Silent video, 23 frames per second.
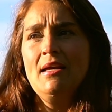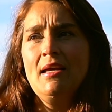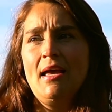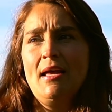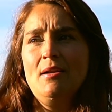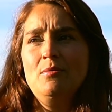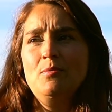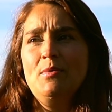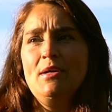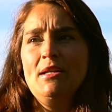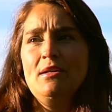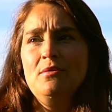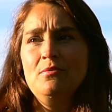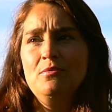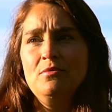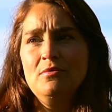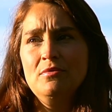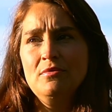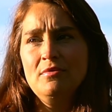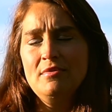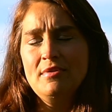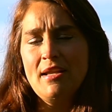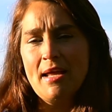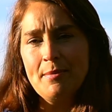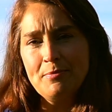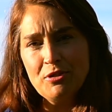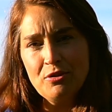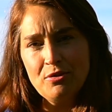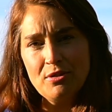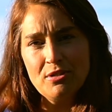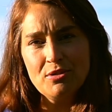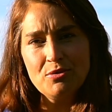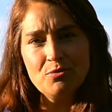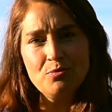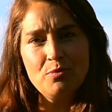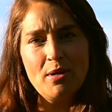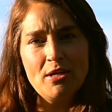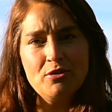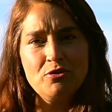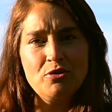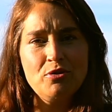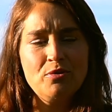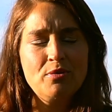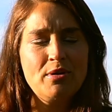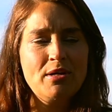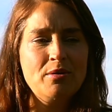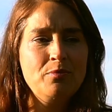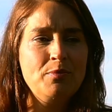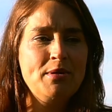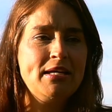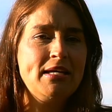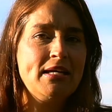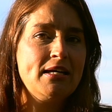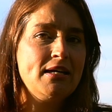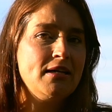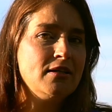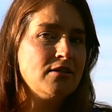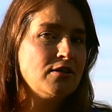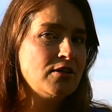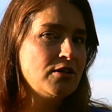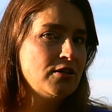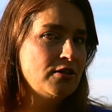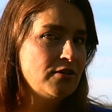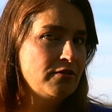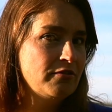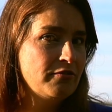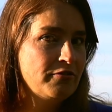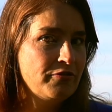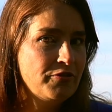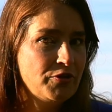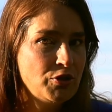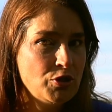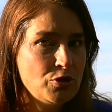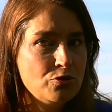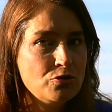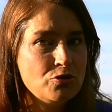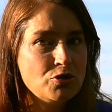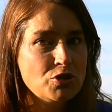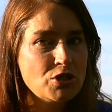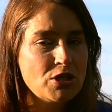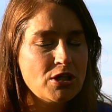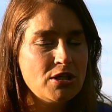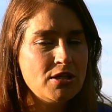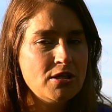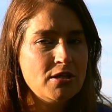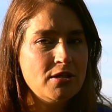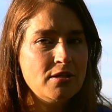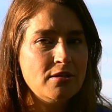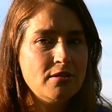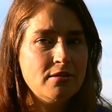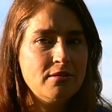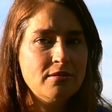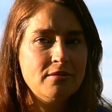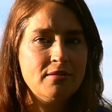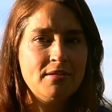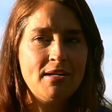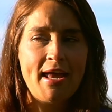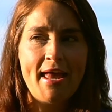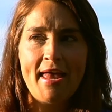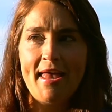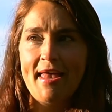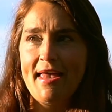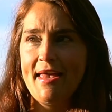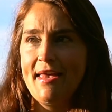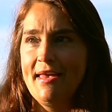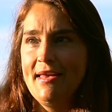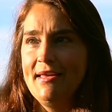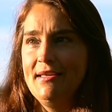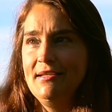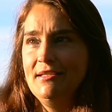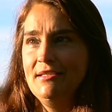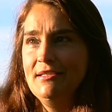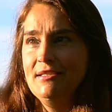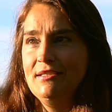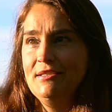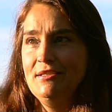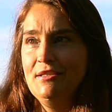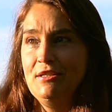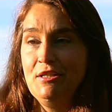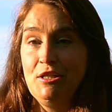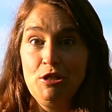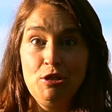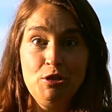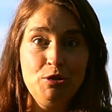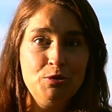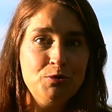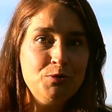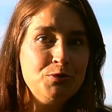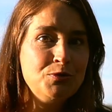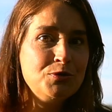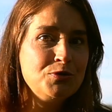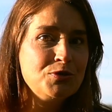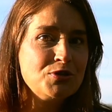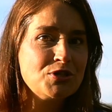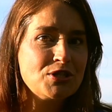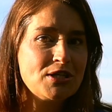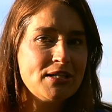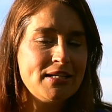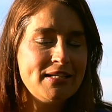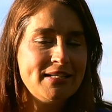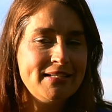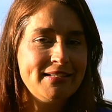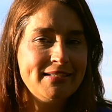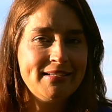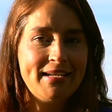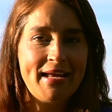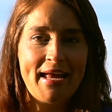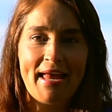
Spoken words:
And when Neptune is retrograde, we get confusion and illusion.